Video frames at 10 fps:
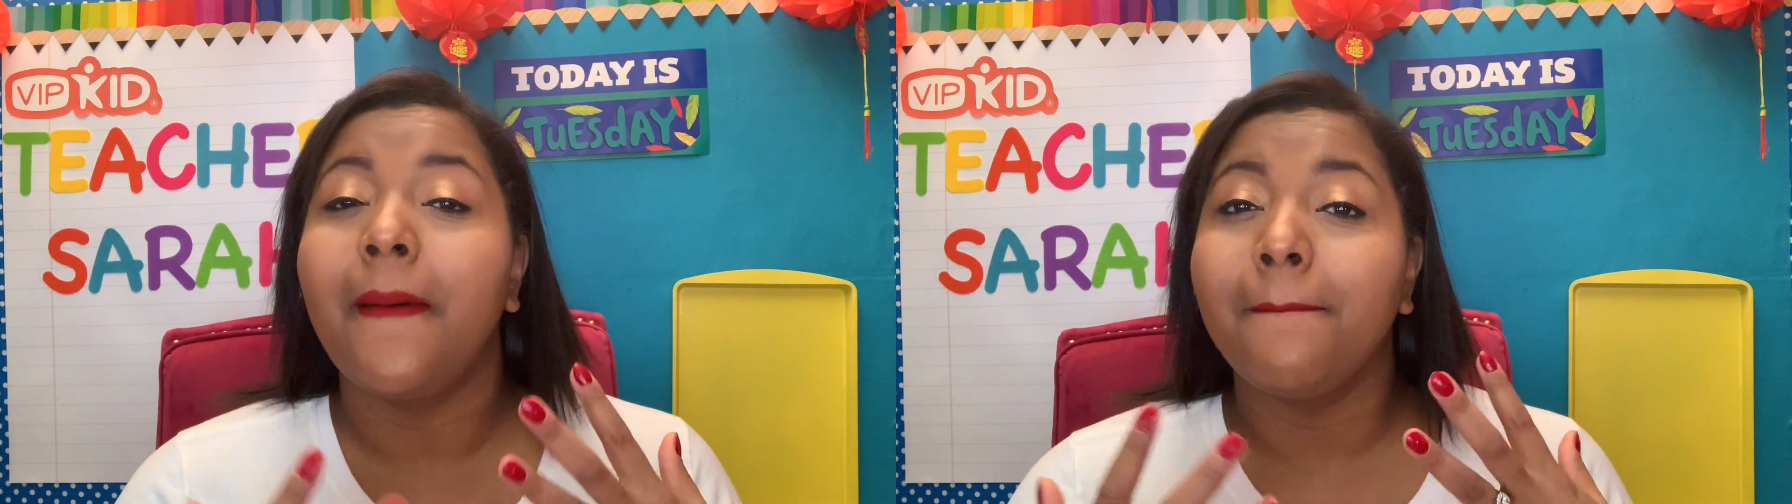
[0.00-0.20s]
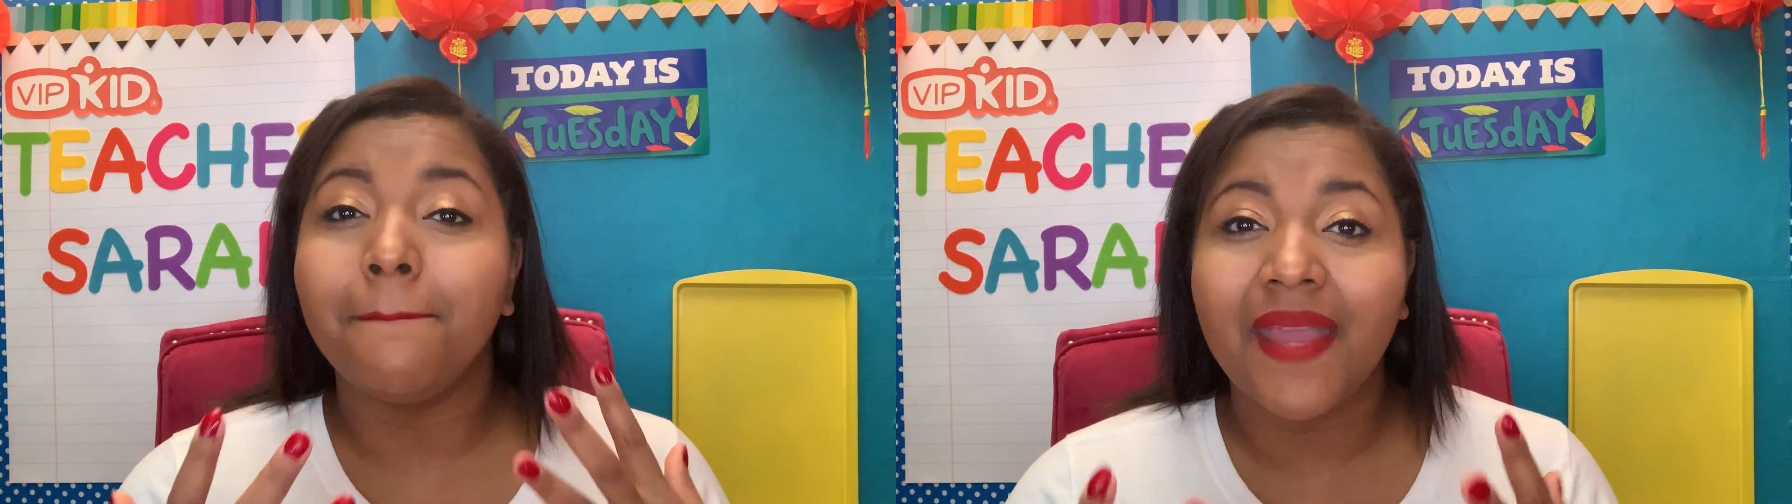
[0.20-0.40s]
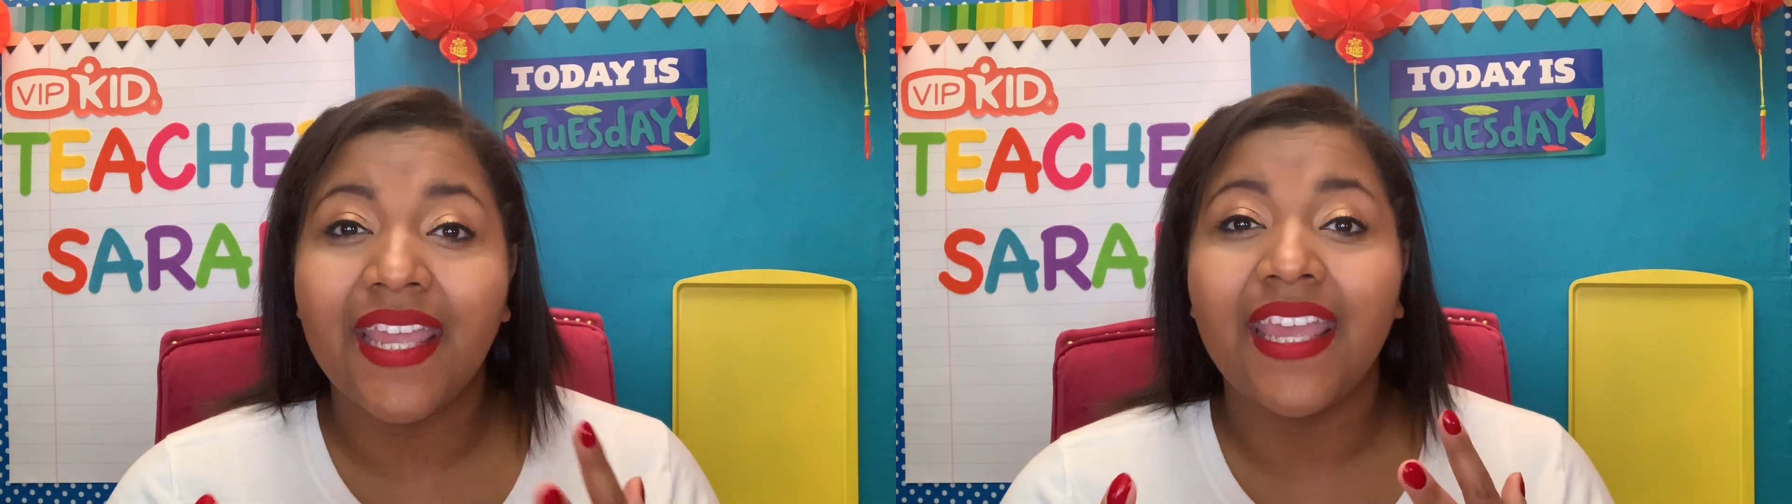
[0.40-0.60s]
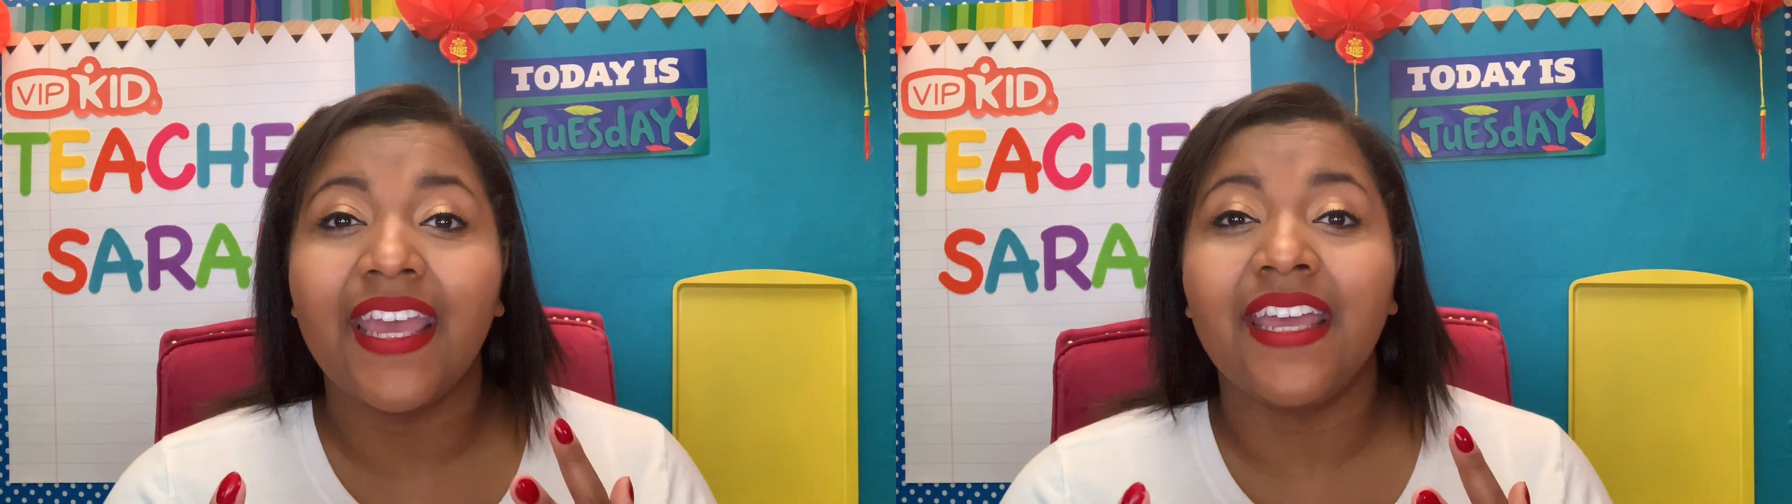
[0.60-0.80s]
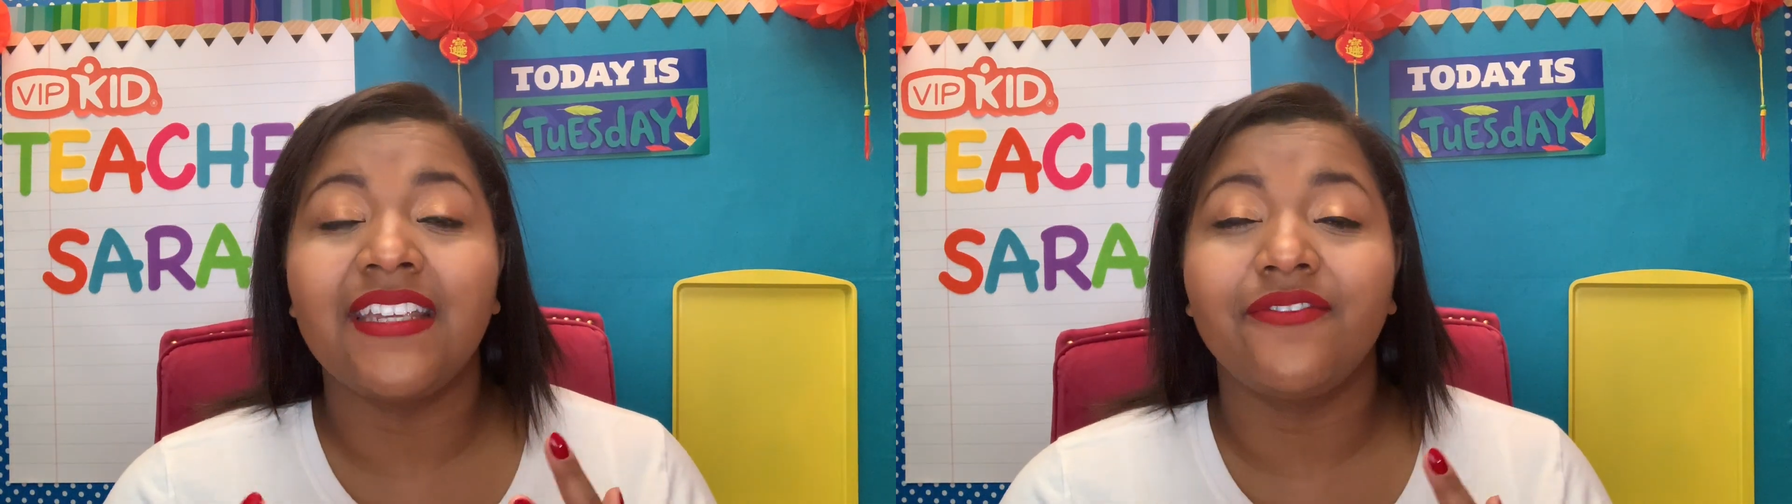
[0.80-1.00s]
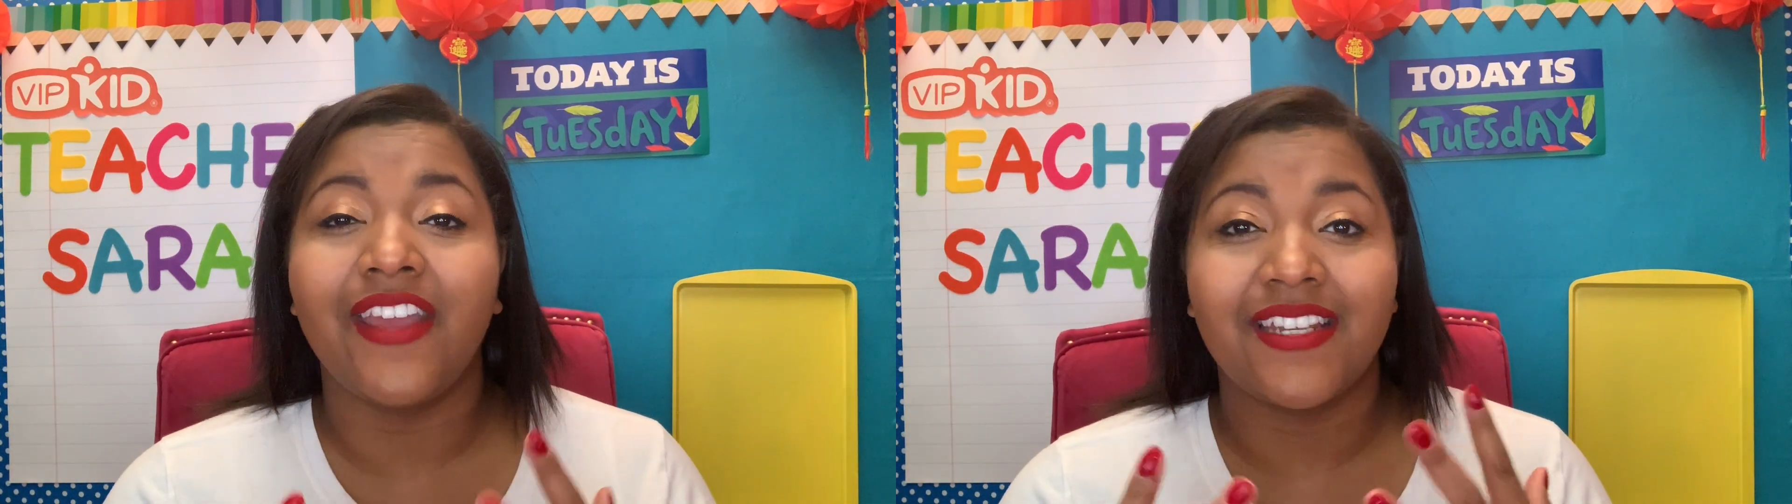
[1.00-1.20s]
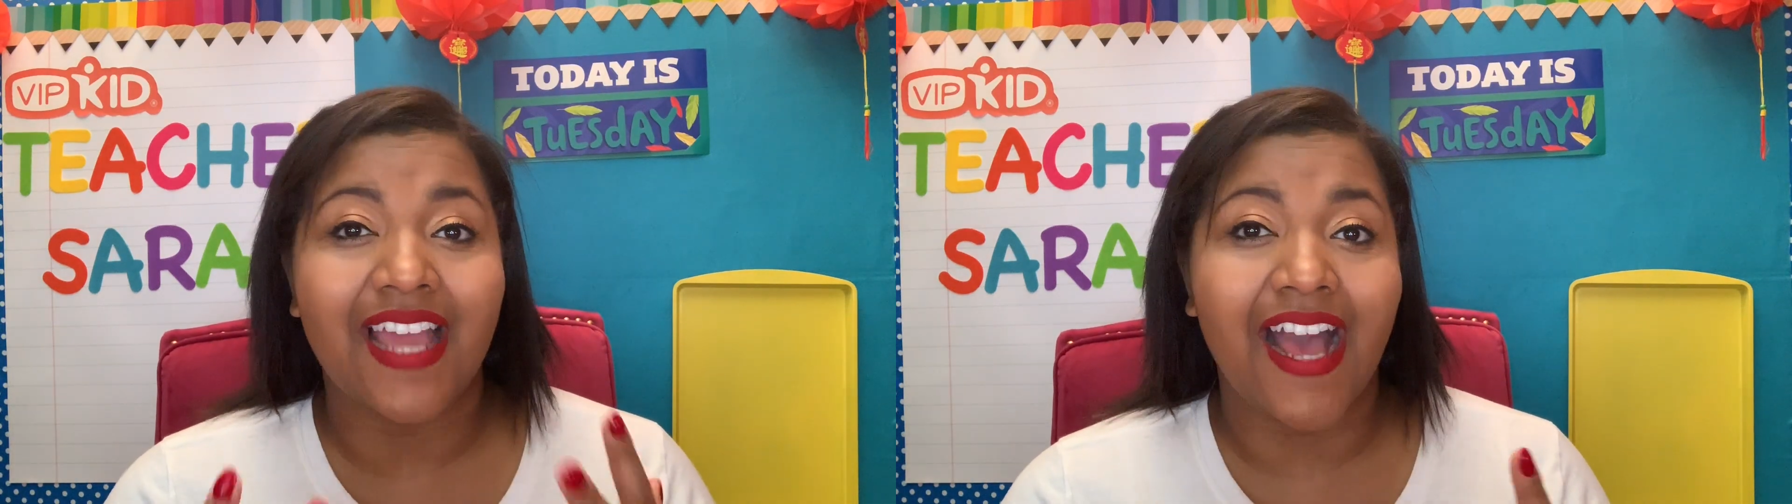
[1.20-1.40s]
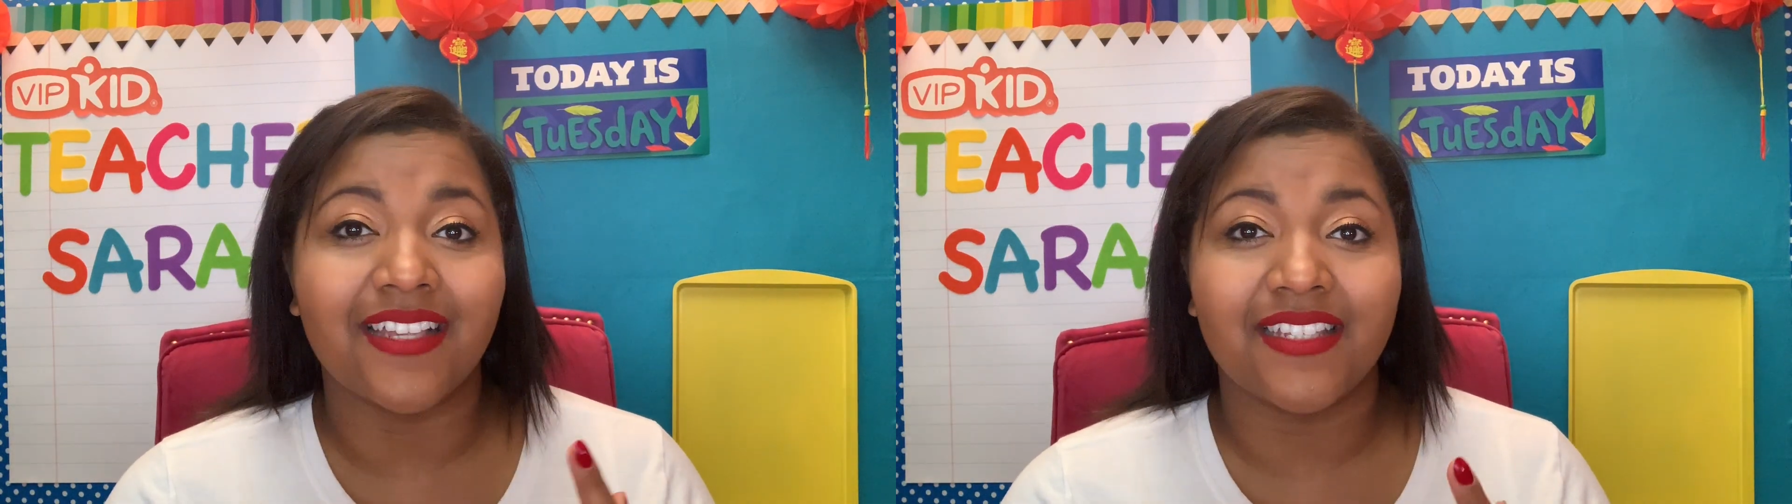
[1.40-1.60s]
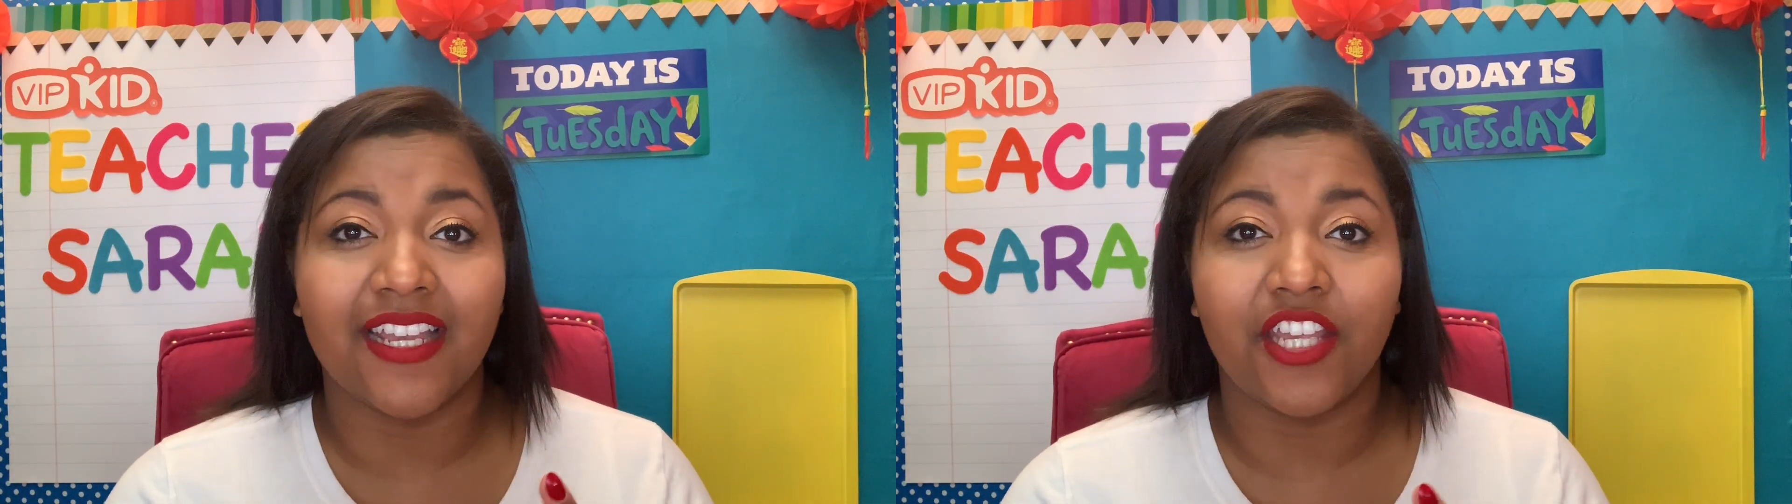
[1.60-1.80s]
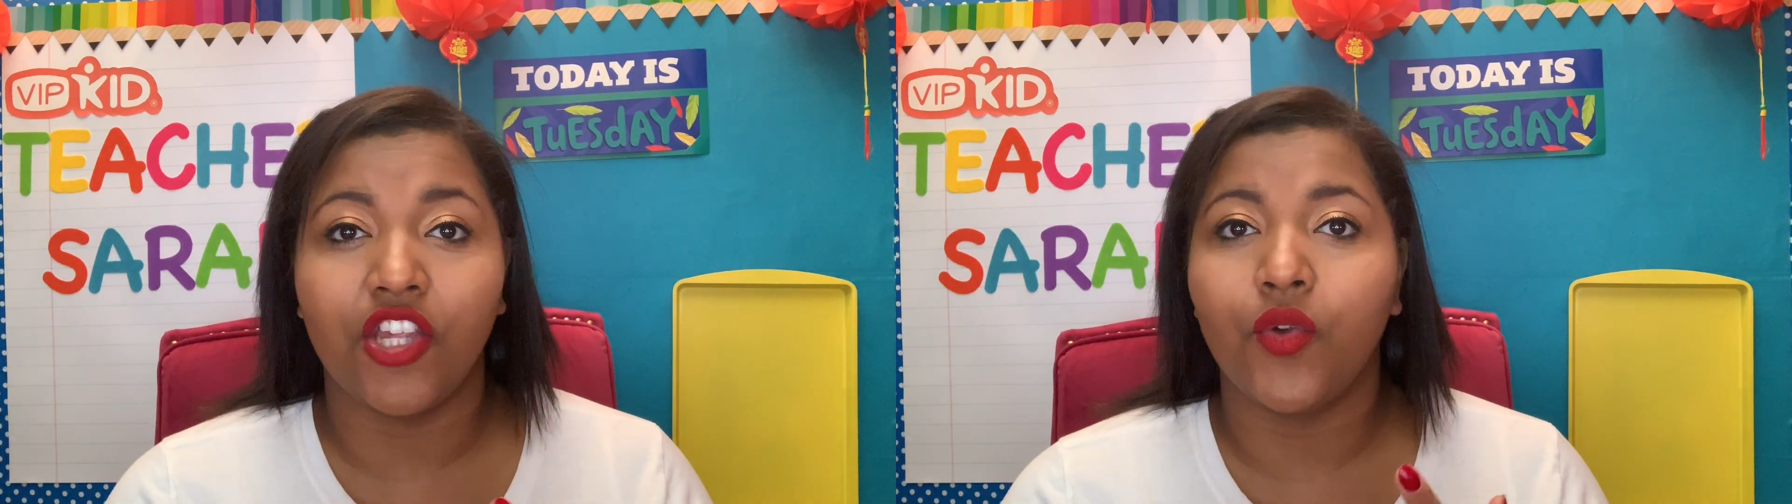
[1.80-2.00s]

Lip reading: make it fantastic.